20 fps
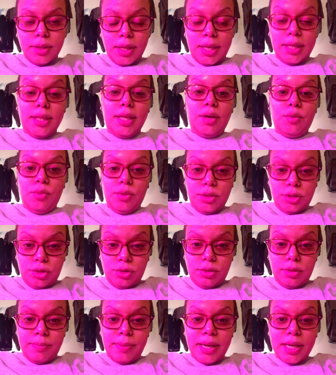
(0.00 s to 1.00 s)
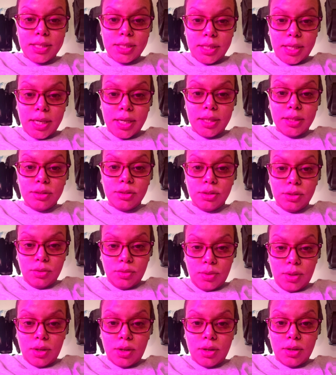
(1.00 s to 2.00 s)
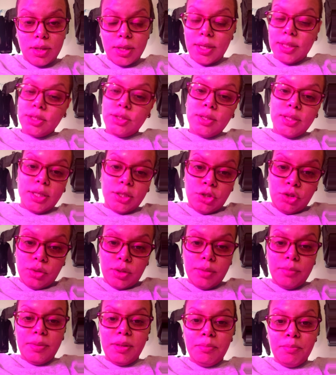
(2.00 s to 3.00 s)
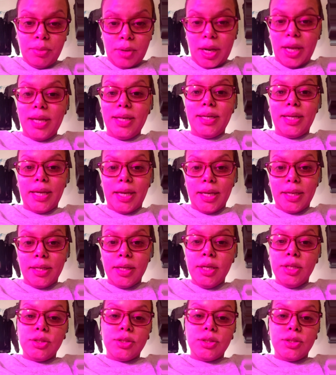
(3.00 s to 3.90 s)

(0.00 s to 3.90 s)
And they want you to bash your head into the wall so that you can be brain dead,